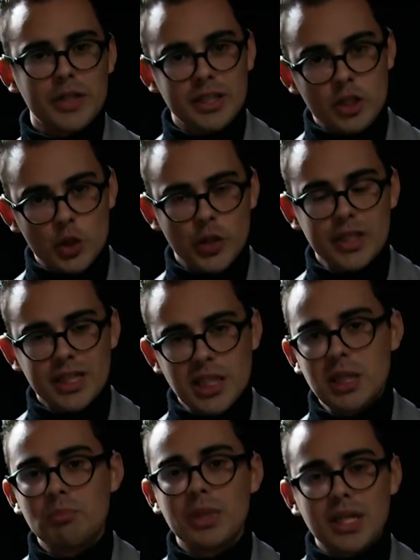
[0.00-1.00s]
It's
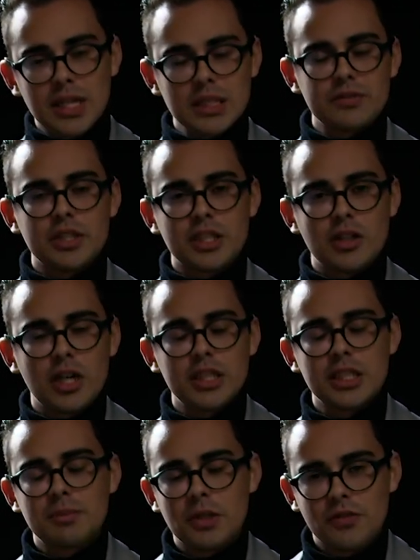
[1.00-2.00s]
tricky because of this
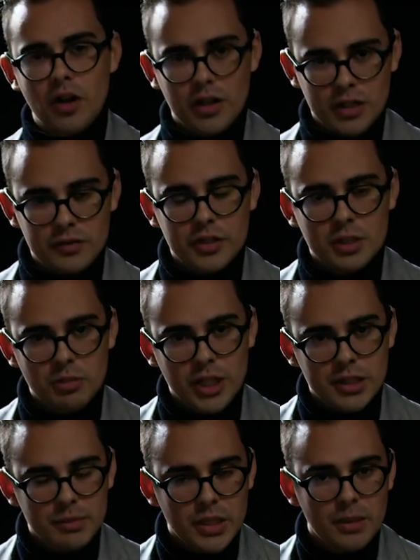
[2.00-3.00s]
concept of octave
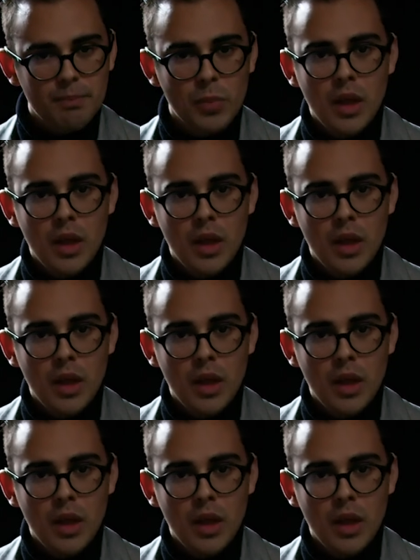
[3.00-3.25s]
displacement.